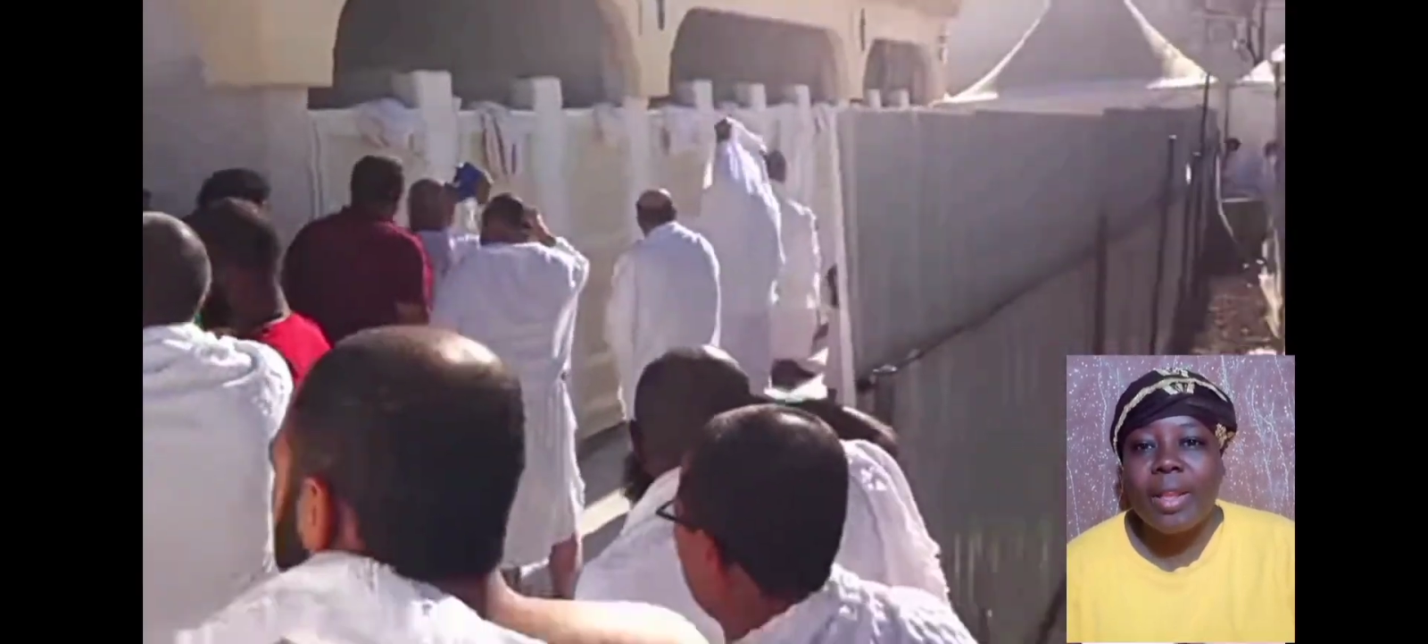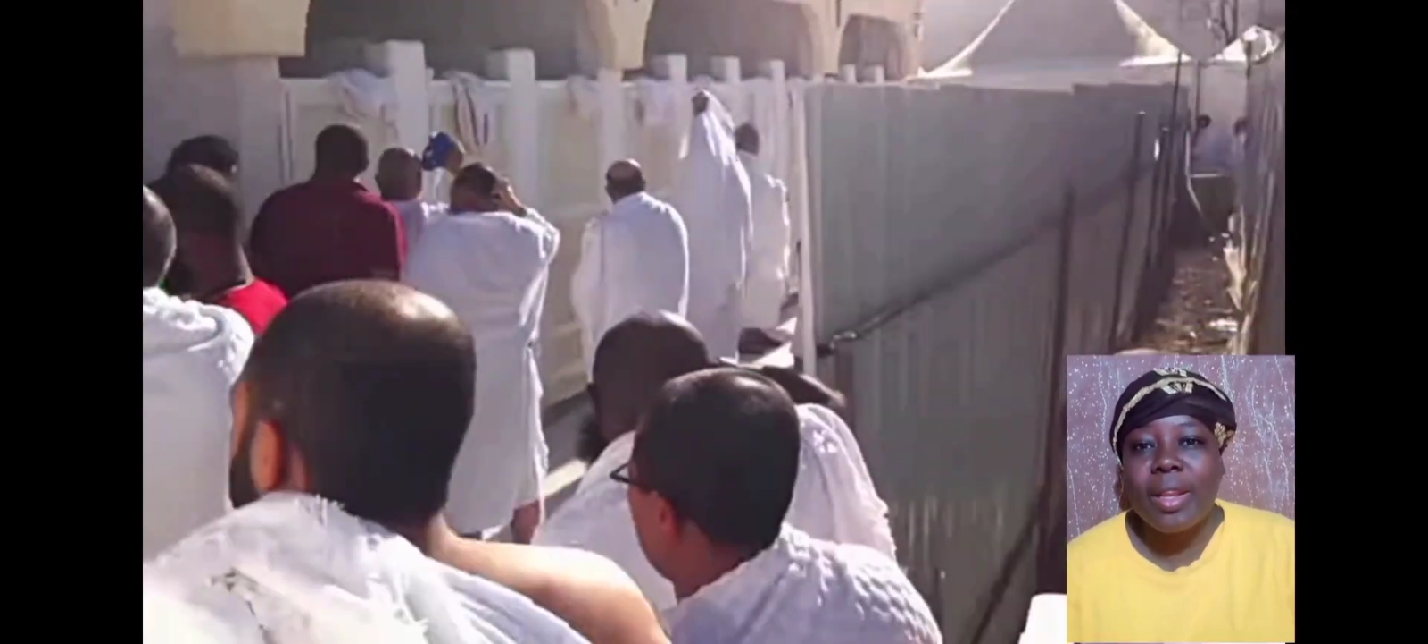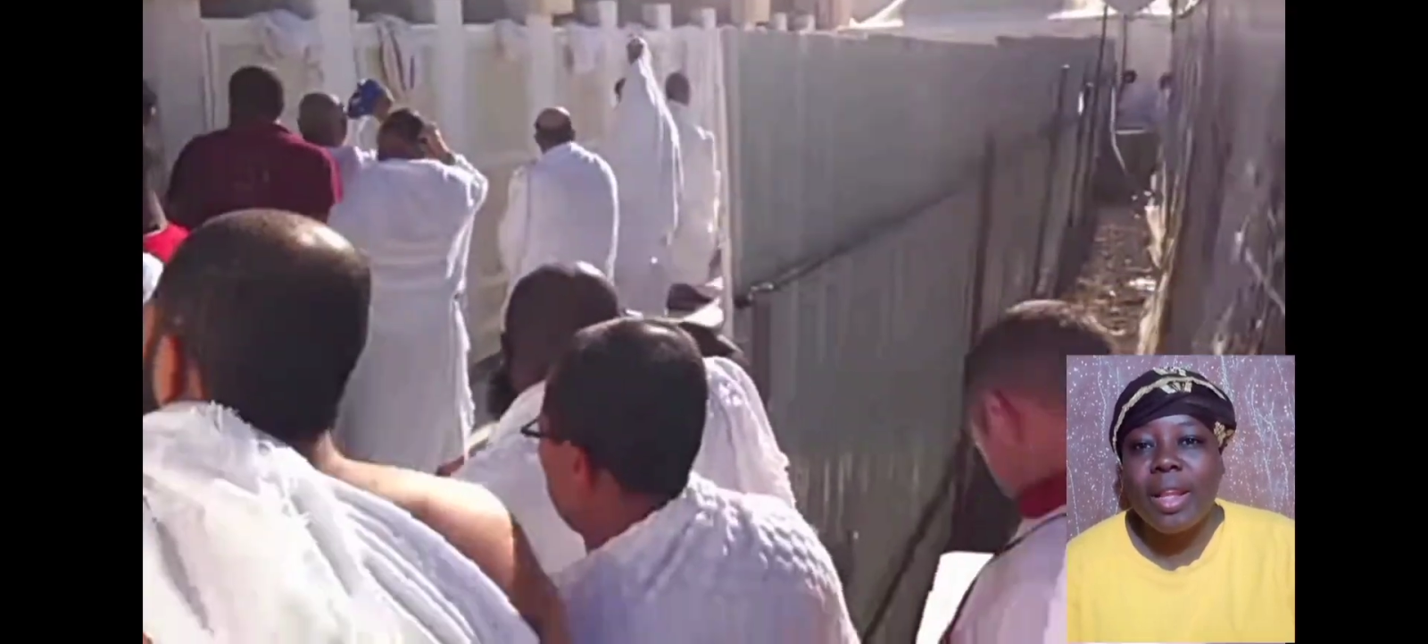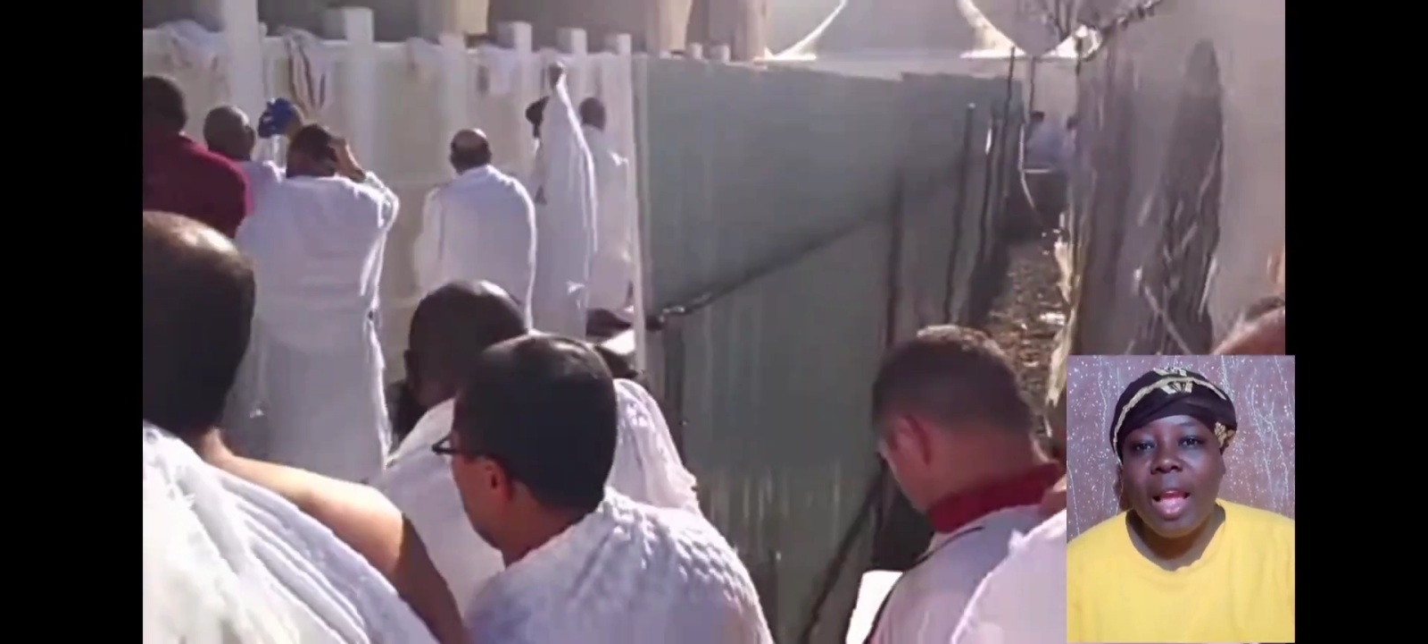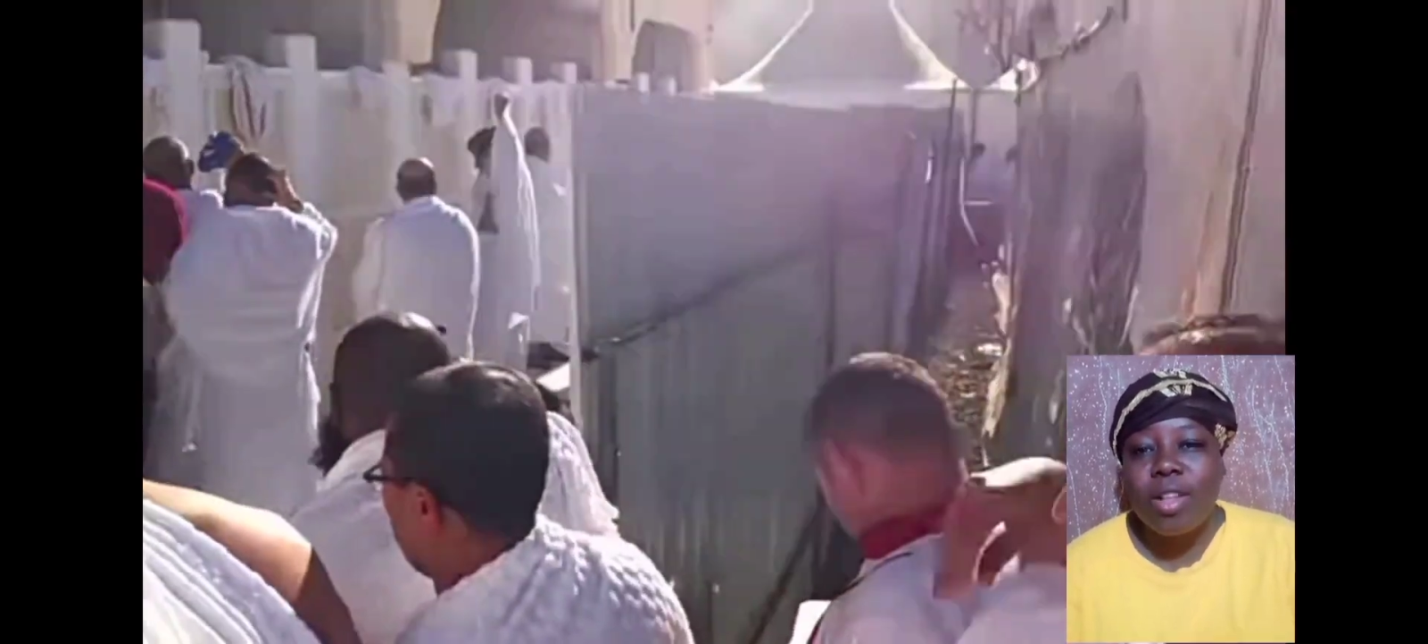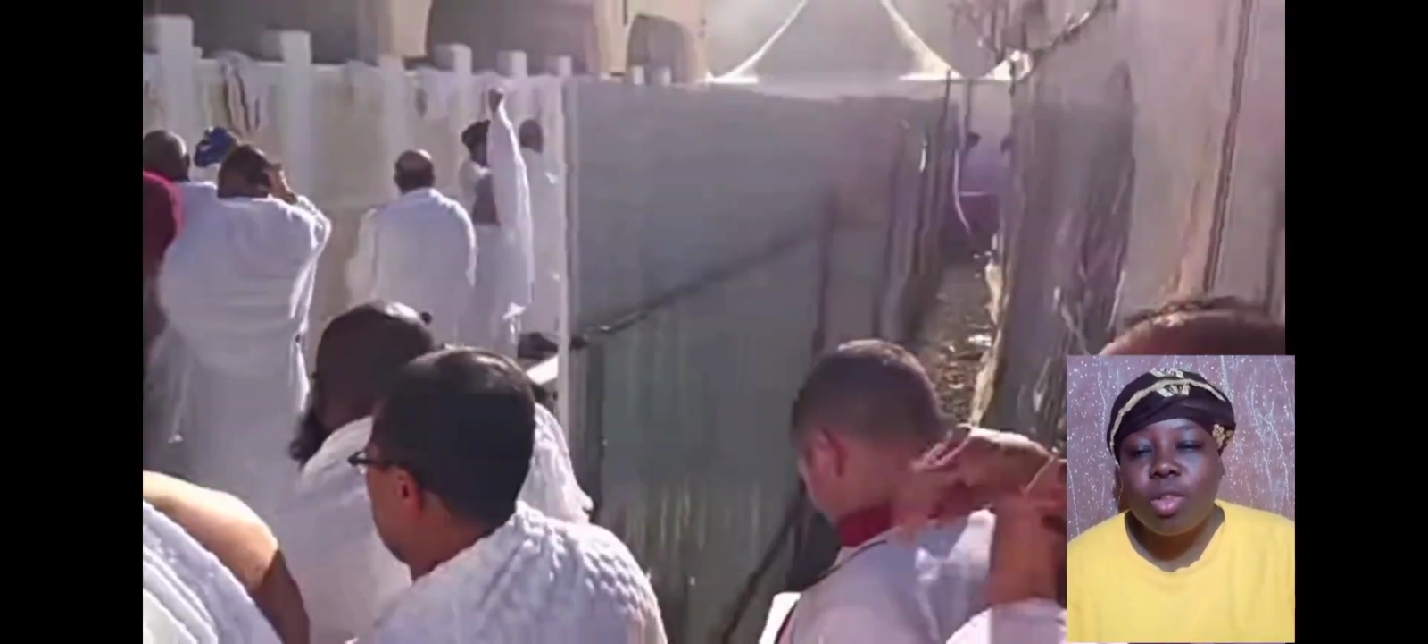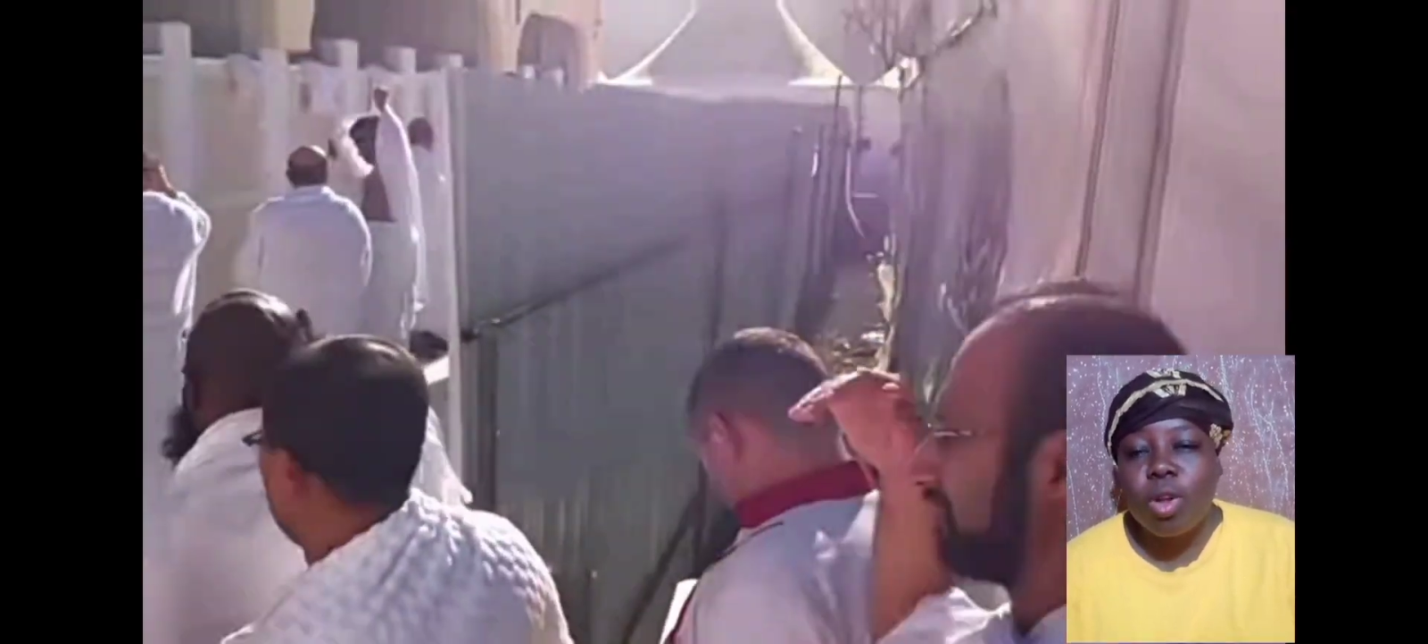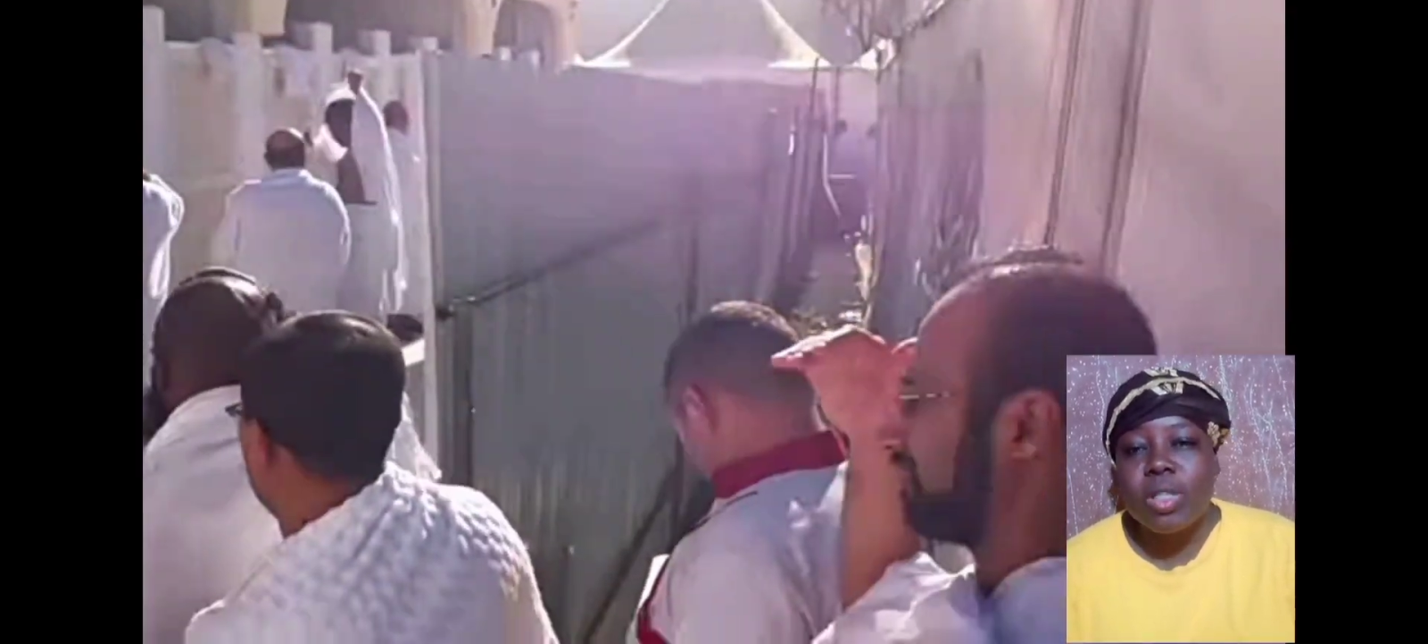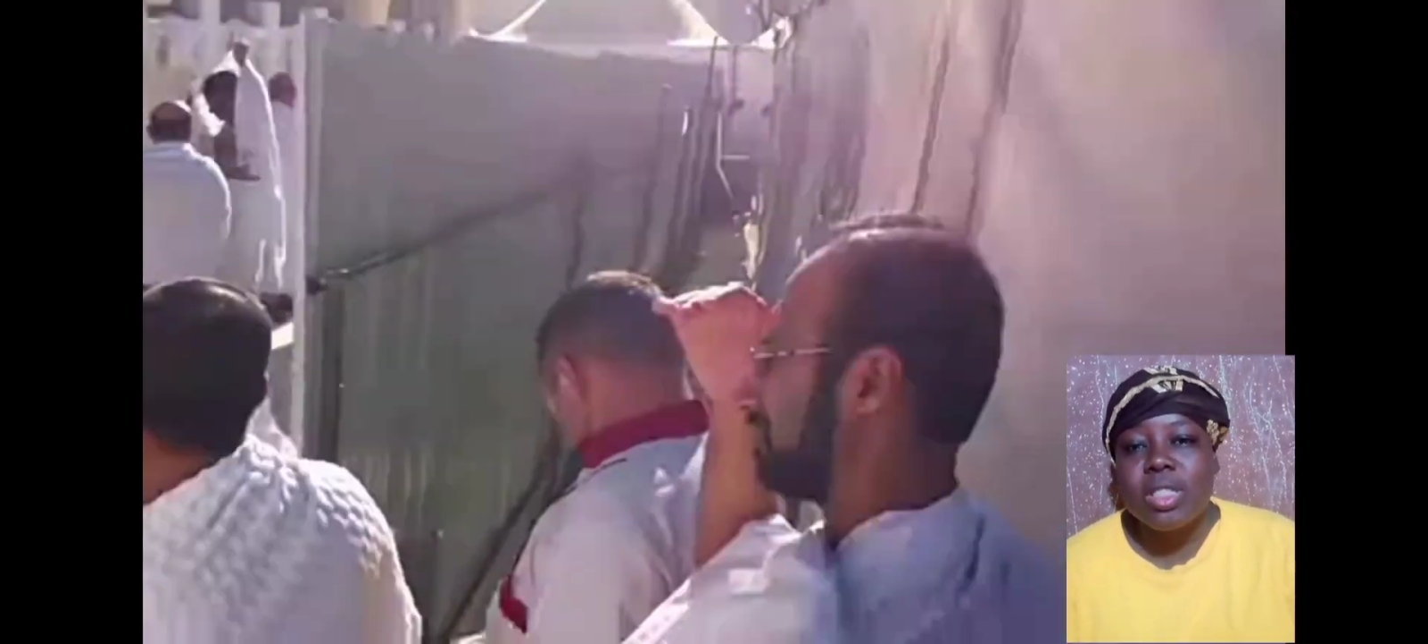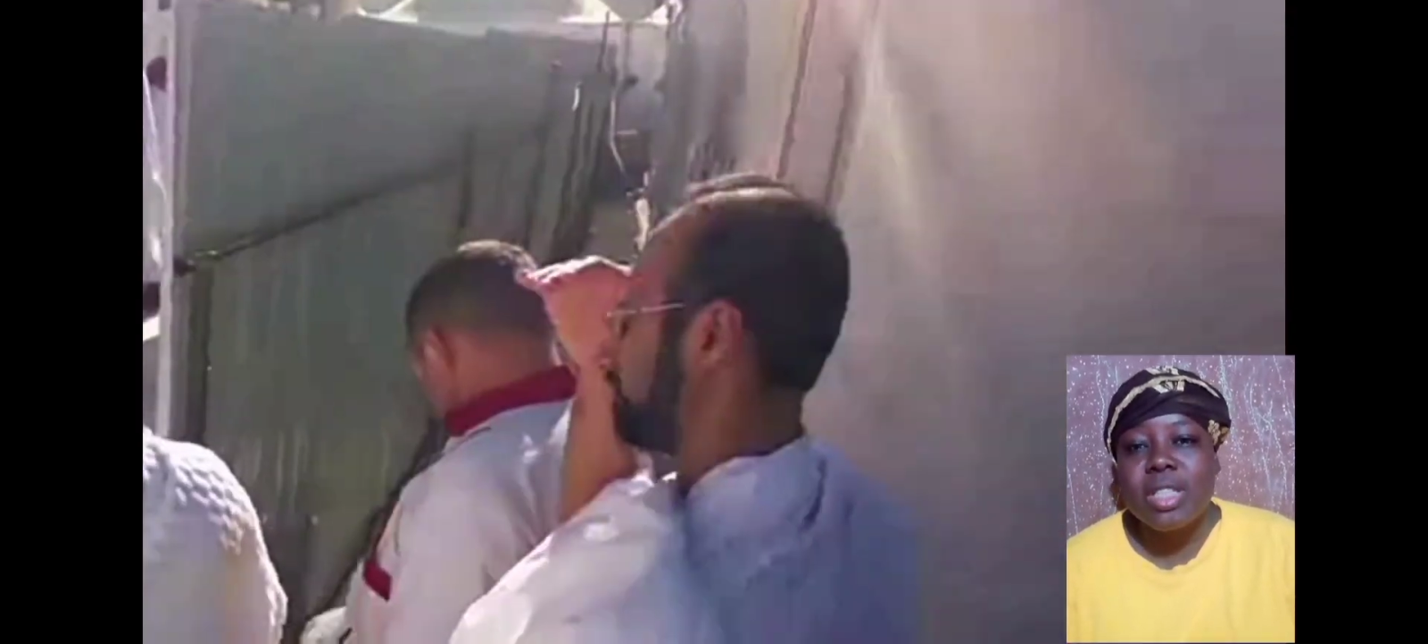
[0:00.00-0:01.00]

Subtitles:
the adult